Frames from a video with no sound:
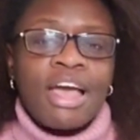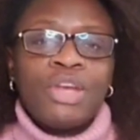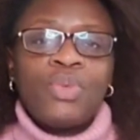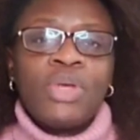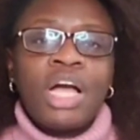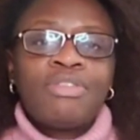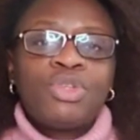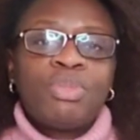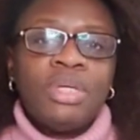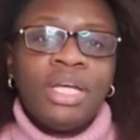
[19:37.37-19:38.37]
and we have
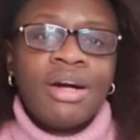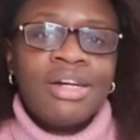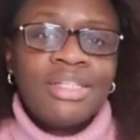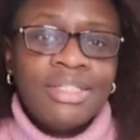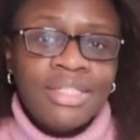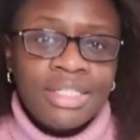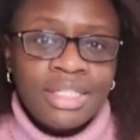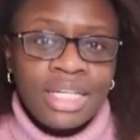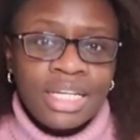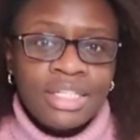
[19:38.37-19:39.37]
to be
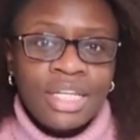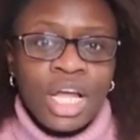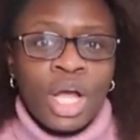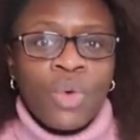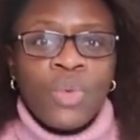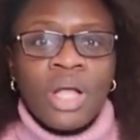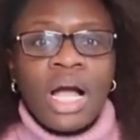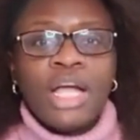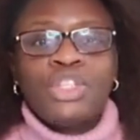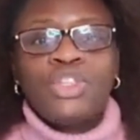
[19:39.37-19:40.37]
consistent. We
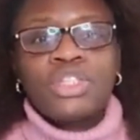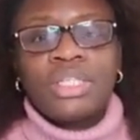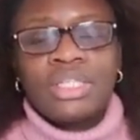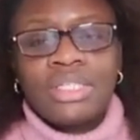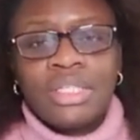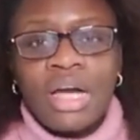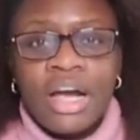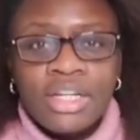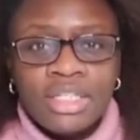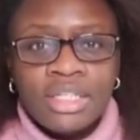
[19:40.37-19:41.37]
can't just
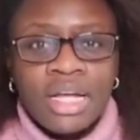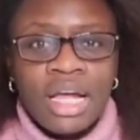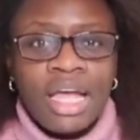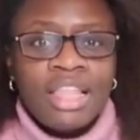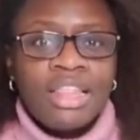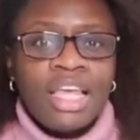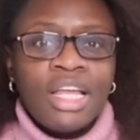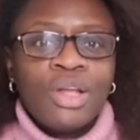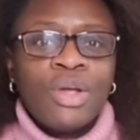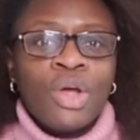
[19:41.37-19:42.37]
start and
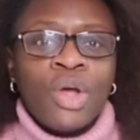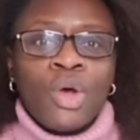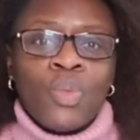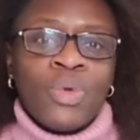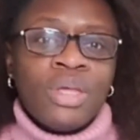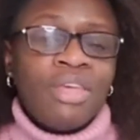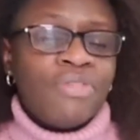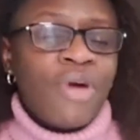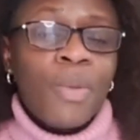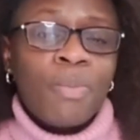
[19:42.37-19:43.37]
then we
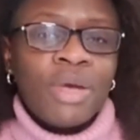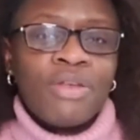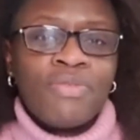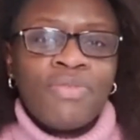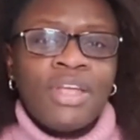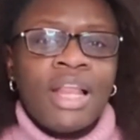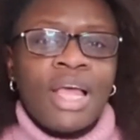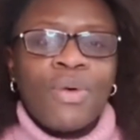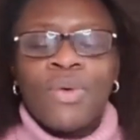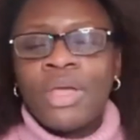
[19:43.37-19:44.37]
give up and feel
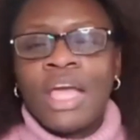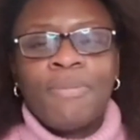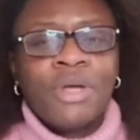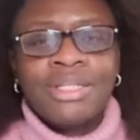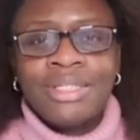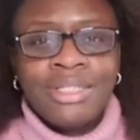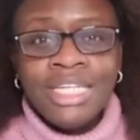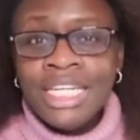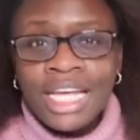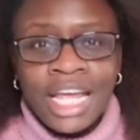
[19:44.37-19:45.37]
like, okay, I'm not
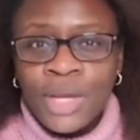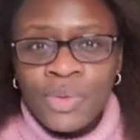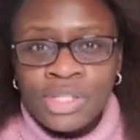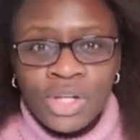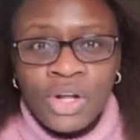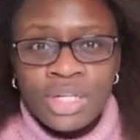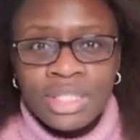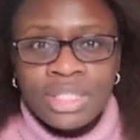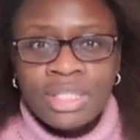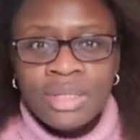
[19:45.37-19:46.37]
seeing any
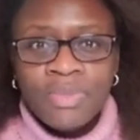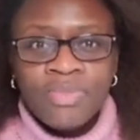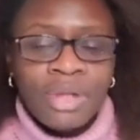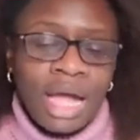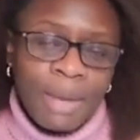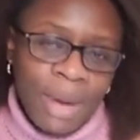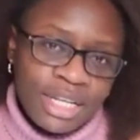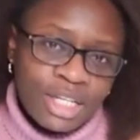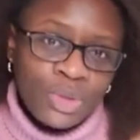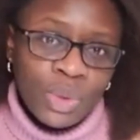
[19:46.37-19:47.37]
results, I
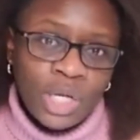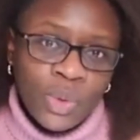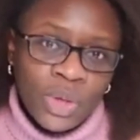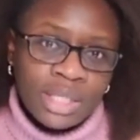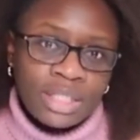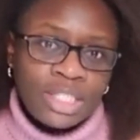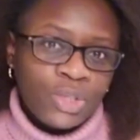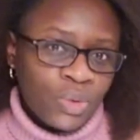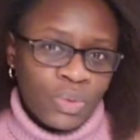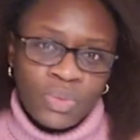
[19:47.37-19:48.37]
might as well quit.
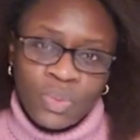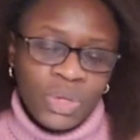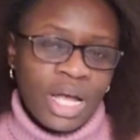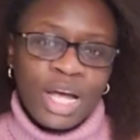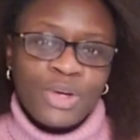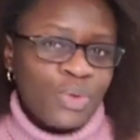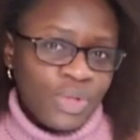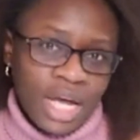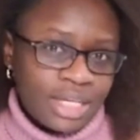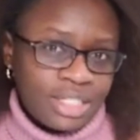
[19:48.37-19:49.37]
No, we can't
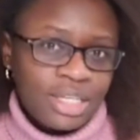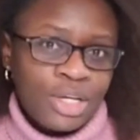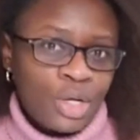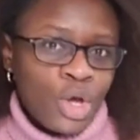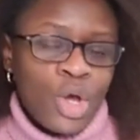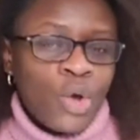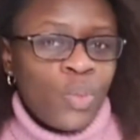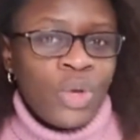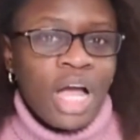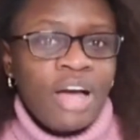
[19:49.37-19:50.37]
do that.
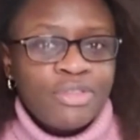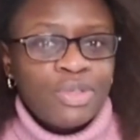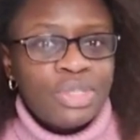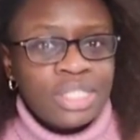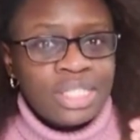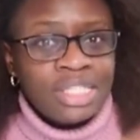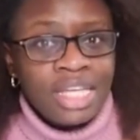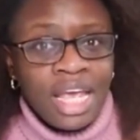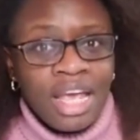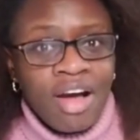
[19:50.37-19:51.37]
We have to
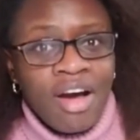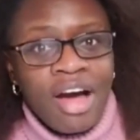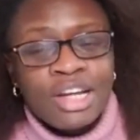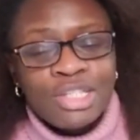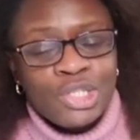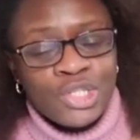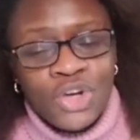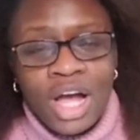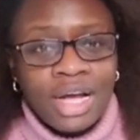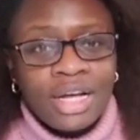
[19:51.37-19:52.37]
stay on
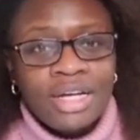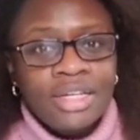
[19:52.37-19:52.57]
track